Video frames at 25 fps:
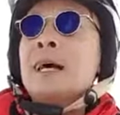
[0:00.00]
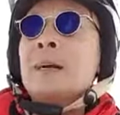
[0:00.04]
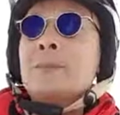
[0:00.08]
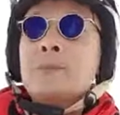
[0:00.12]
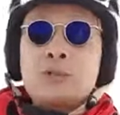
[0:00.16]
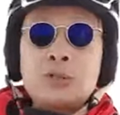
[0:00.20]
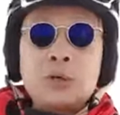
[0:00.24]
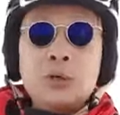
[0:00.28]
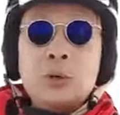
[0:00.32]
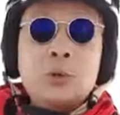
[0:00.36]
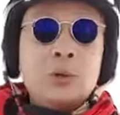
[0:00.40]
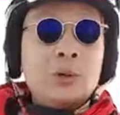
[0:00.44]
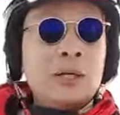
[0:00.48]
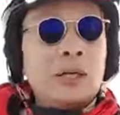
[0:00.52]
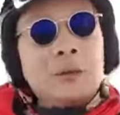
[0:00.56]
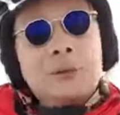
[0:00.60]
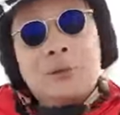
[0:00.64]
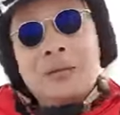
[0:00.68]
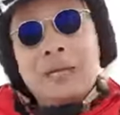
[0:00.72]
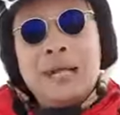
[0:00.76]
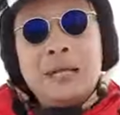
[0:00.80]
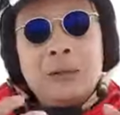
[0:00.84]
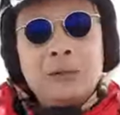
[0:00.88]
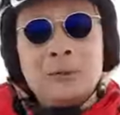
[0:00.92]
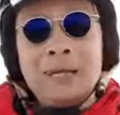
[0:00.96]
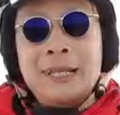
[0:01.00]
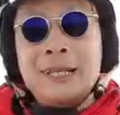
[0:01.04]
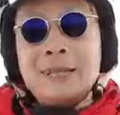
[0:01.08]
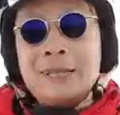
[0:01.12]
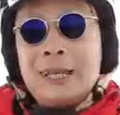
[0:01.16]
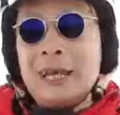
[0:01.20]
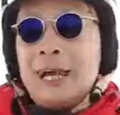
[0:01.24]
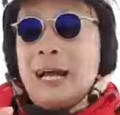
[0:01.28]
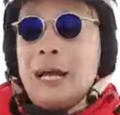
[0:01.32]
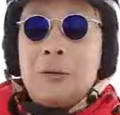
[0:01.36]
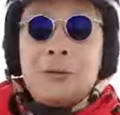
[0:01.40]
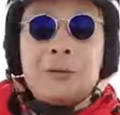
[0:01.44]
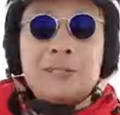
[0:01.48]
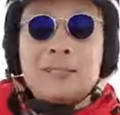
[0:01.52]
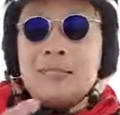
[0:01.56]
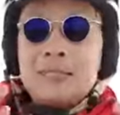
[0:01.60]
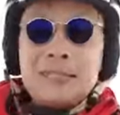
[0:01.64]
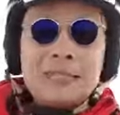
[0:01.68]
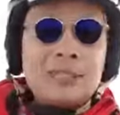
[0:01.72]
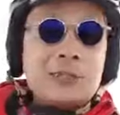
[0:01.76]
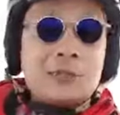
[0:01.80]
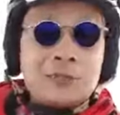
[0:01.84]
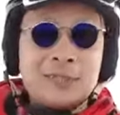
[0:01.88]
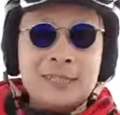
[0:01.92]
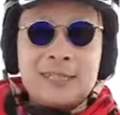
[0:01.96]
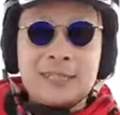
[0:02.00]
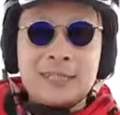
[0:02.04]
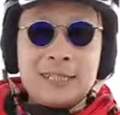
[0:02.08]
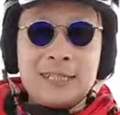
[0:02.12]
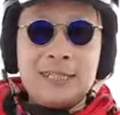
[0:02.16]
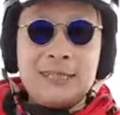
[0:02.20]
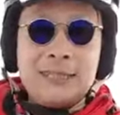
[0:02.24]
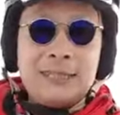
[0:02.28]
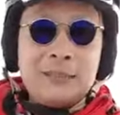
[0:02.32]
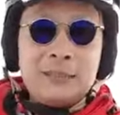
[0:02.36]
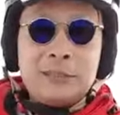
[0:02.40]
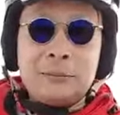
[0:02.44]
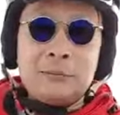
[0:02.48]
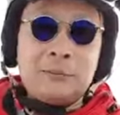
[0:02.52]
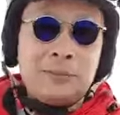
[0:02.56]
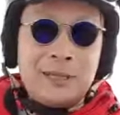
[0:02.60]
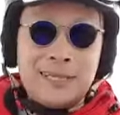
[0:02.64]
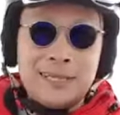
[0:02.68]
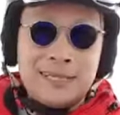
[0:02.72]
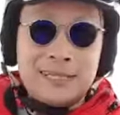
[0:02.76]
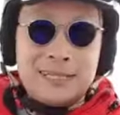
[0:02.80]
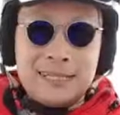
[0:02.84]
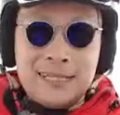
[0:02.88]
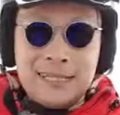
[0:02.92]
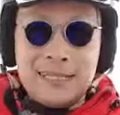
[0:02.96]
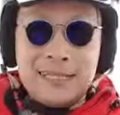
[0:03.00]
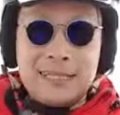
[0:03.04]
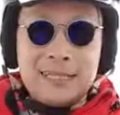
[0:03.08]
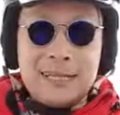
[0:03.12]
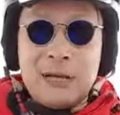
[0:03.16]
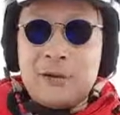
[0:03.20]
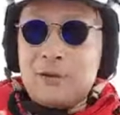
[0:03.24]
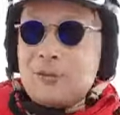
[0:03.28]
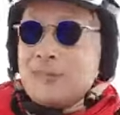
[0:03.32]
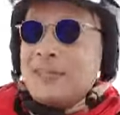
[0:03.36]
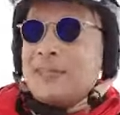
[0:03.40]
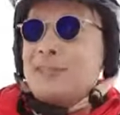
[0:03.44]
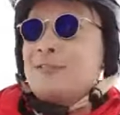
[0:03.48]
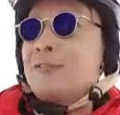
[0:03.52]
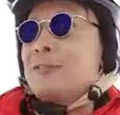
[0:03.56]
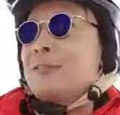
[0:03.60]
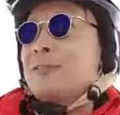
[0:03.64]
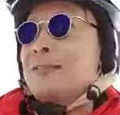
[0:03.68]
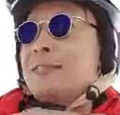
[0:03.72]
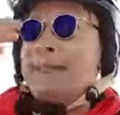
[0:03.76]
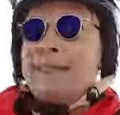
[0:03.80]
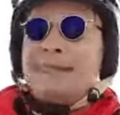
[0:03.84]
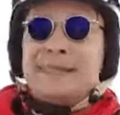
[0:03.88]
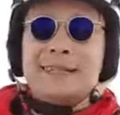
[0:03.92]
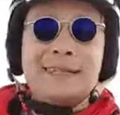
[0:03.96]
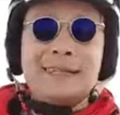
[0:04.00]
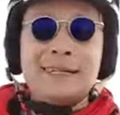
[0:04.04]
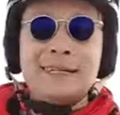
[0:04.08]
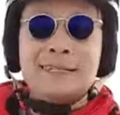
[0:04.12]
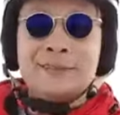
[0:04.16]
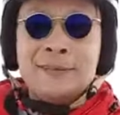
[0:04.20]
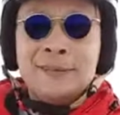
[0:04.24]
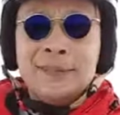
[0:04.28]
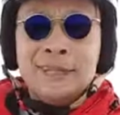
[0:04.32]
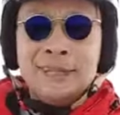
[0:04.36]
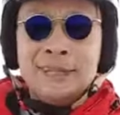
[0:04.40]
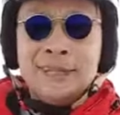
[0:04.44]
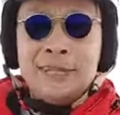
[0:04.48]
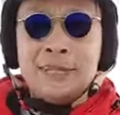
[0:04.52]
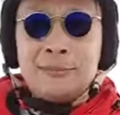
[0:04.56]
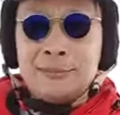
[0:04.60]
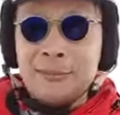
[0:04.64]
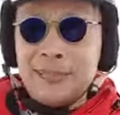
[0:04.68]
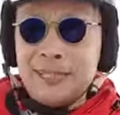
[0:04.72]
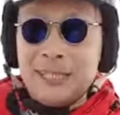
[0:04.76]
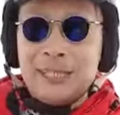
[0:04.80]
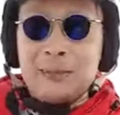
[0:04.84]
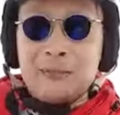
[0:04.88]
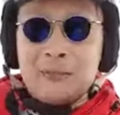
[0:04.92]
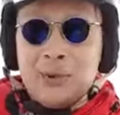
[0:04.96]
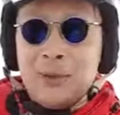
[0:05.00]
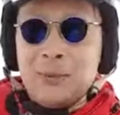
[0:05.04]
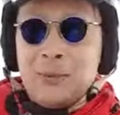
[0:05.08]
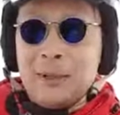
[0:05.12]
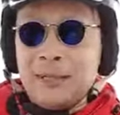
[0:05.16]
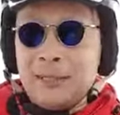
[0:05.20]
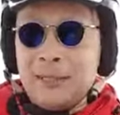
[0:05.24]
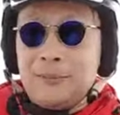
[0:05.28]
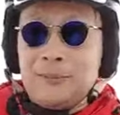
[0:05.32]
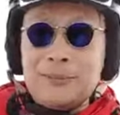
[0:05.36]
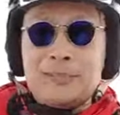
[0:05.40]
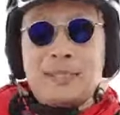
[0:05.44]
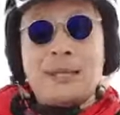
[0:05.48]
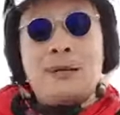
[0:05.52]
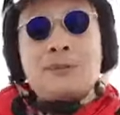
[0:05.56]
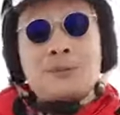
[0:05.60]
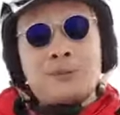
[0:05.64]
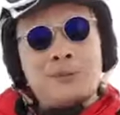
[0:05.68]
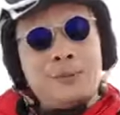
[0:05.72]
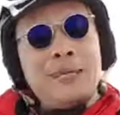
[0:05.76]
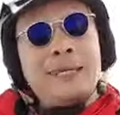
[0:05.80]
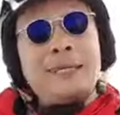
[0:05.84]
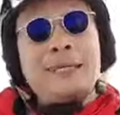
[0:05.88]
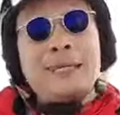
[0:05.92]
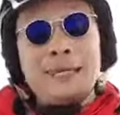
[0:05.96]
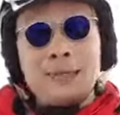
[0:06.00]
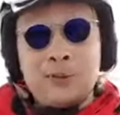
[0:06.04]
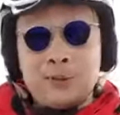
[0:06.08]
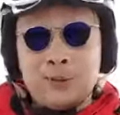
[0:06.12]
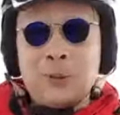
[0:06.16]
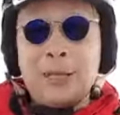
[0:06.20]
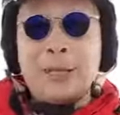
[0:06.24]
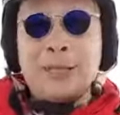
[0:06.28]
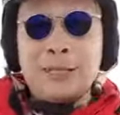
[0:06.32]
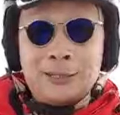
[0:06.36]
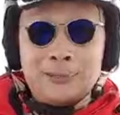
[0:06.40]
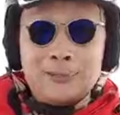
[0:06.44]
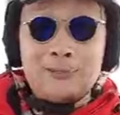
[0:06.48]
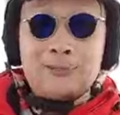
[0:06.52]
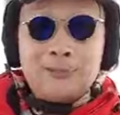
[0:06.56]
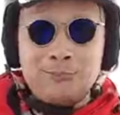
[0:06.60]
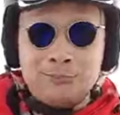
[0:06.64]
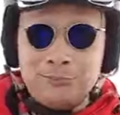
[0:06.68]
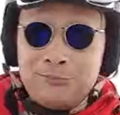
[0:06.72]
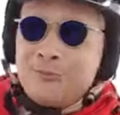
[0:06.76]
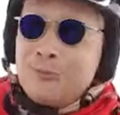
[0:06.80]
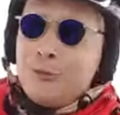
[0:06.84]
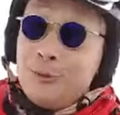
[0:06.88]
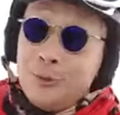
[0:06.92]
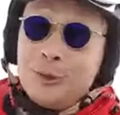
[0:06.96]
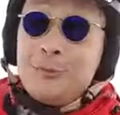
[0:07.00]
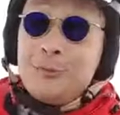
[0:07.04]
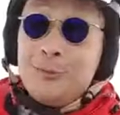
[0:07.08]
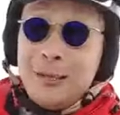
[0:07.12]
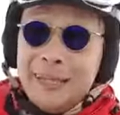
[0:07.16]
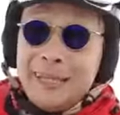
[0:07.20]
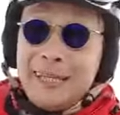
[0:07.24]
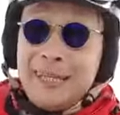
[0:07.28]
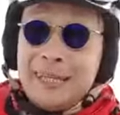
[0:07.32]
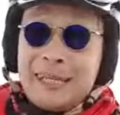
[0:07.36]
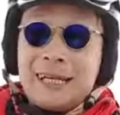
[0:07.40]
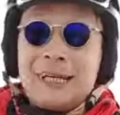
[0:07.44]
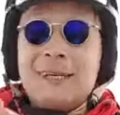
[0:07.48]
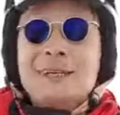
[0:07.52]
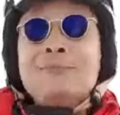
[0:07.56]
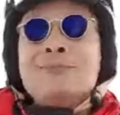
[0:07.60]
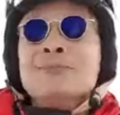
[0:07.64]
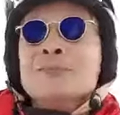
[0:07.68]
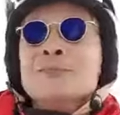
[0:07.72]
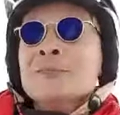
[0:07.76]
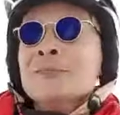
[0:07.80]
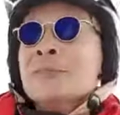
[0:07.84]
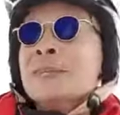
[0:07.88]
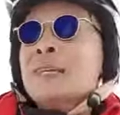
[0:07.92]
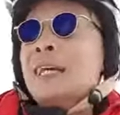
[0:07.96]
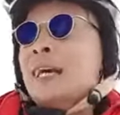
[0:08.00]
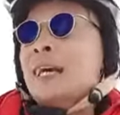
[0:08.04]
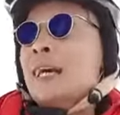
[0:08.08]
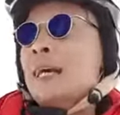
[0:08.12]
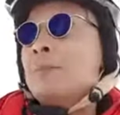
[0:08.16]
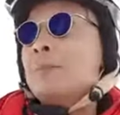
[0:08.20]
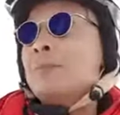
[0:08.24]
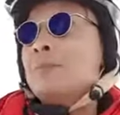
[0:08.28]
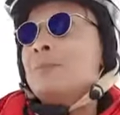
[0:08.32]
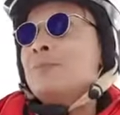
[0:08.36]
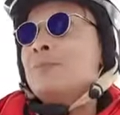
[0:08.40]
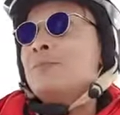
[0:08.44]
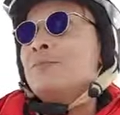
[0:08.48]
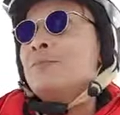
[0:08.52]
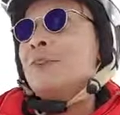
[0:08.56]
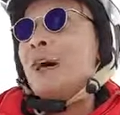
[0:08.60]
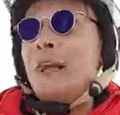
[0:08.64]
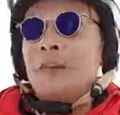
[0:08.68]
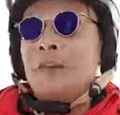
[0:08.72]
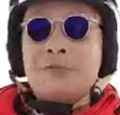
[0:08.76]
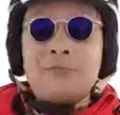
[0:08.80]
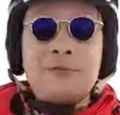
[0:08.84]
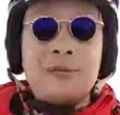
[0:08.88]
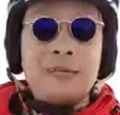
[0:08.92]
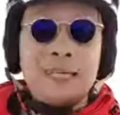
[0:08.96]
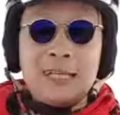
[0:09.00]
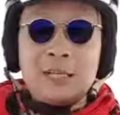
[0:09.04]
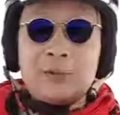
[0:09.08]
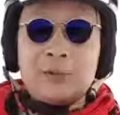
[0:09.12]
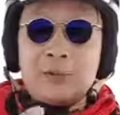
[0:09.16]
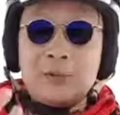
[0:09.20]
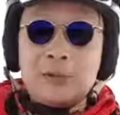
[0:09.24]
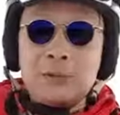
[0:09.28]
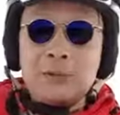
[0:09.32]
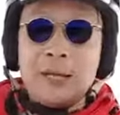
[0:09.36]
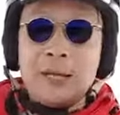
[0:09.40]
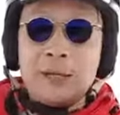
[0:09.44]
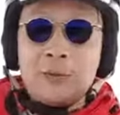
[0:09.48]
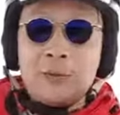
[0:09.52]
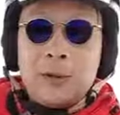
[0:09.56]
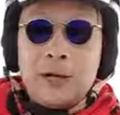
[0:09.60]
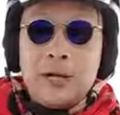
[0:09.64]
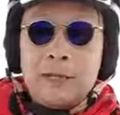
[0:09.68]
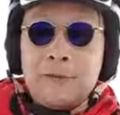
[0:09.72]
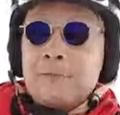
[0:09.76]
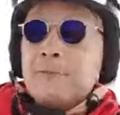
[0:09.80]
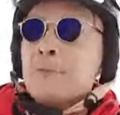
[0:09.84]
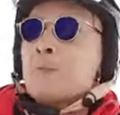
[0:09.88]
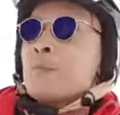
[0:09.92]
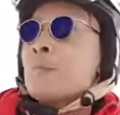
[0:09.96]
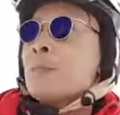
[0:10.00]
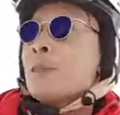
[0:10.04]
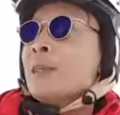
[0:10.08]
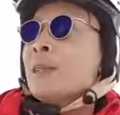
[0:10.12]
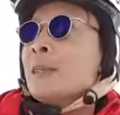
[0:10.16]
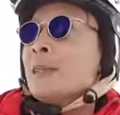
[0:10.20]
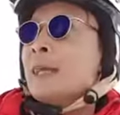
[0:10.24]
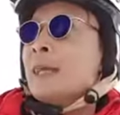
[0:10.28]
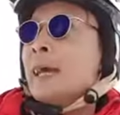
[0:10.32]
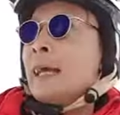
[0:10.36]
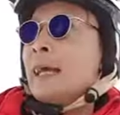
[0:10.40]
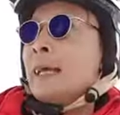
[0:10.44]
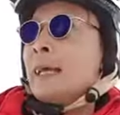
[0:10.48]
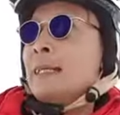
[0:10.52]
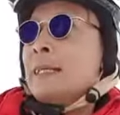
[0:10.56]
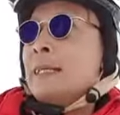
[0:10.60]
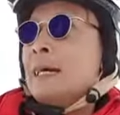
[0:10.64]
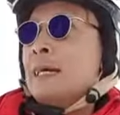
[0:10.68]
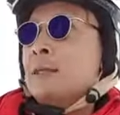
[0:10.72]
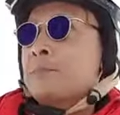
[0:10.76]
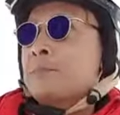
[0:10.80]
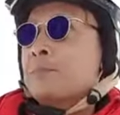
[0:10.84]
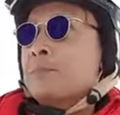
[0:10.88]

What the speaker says: So when I went there, I wasn't interested in the business. I was interested in making more money, because I was making quite a good money, 5 figures with my wife, and